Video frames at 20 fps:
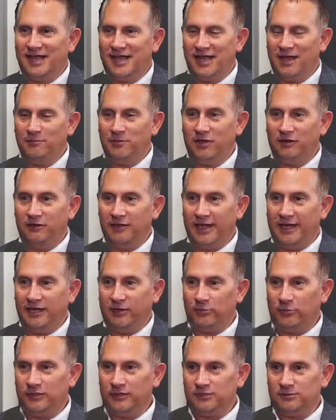time,
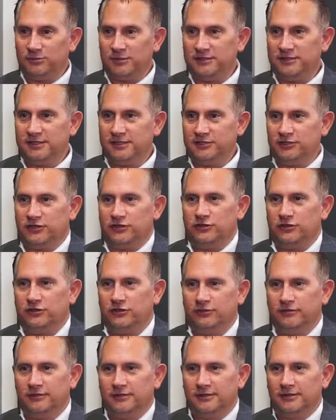aligning with this business
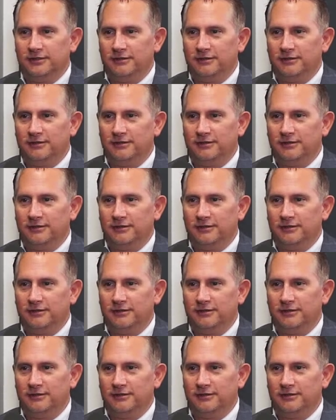issue.